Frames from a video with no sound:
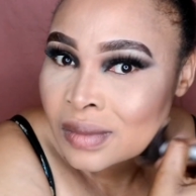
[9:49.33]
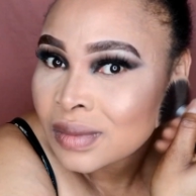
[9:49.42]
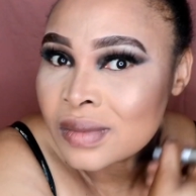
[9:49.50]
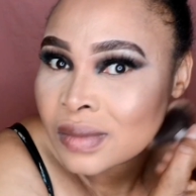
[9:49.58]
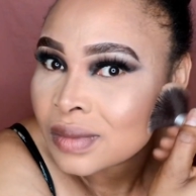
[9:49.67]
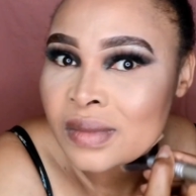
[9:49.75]
But
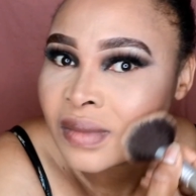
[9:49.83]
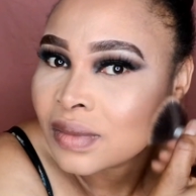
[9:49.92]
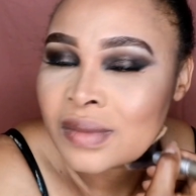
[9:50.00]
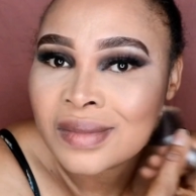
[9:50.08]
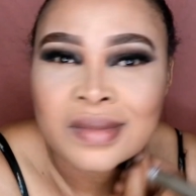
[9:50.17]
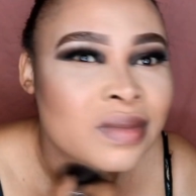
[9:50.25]
you can
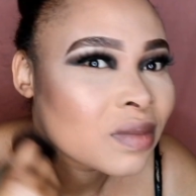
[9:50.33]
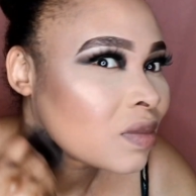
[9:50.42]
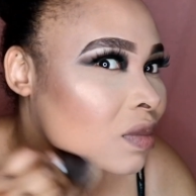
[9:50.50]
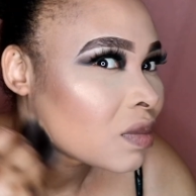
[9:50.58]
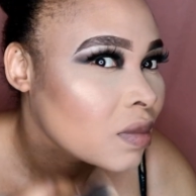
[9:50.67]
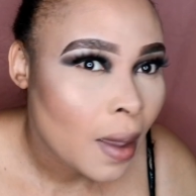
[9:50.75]
use your
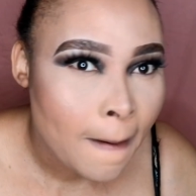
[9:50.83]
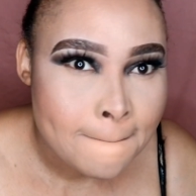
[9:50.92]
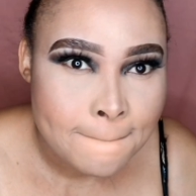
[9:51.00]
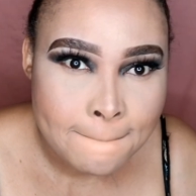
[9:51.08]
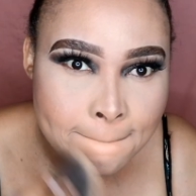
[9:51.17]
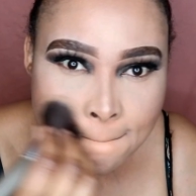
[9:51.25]
regular face
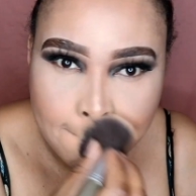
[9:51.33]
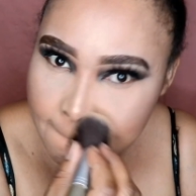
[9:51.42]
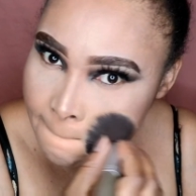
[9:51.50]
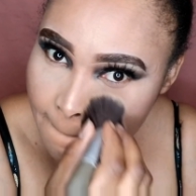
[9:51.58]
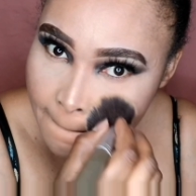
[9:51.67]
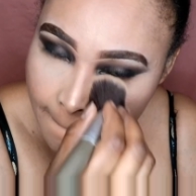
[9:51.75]
powder if
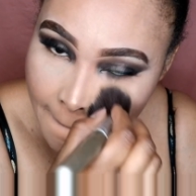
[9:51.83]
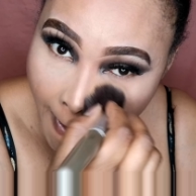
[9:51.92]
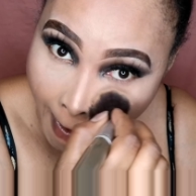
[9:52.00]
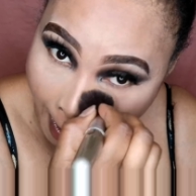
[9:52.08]
you don't have a